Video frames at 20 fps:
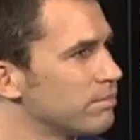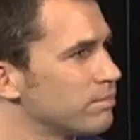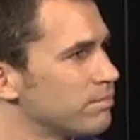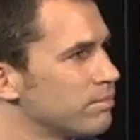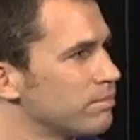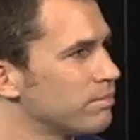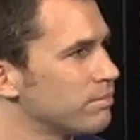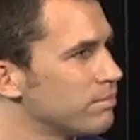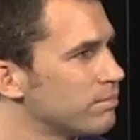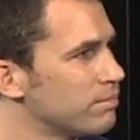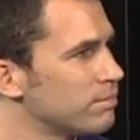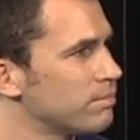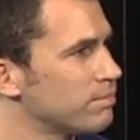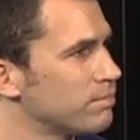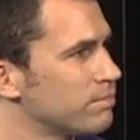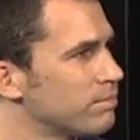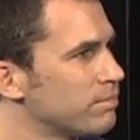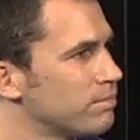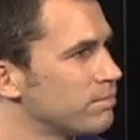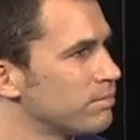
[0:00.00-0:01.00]

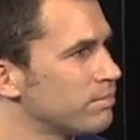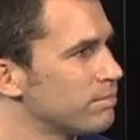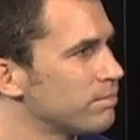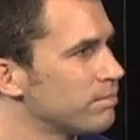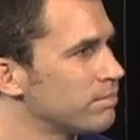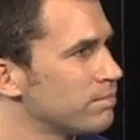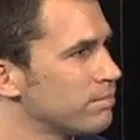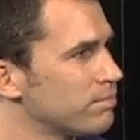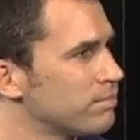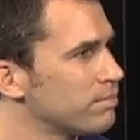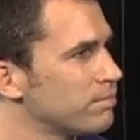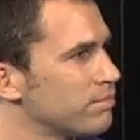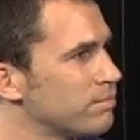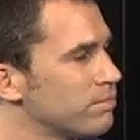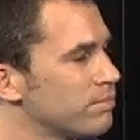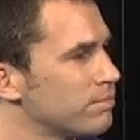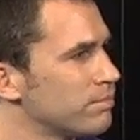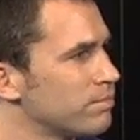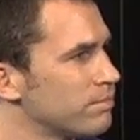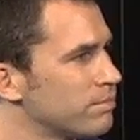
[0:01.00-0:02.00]

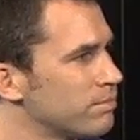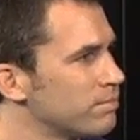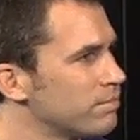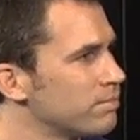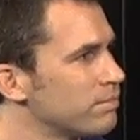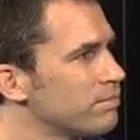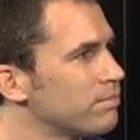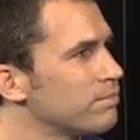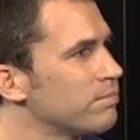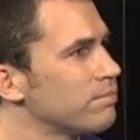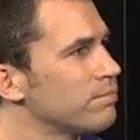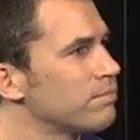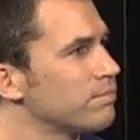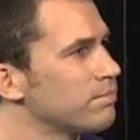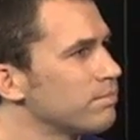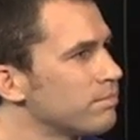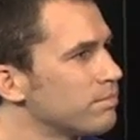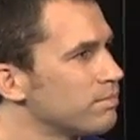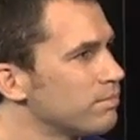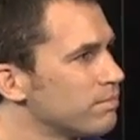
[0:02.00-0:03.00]

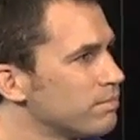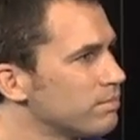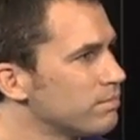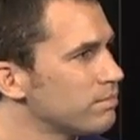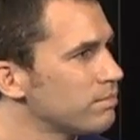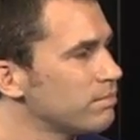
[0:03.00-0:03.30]
The person shown says nothing.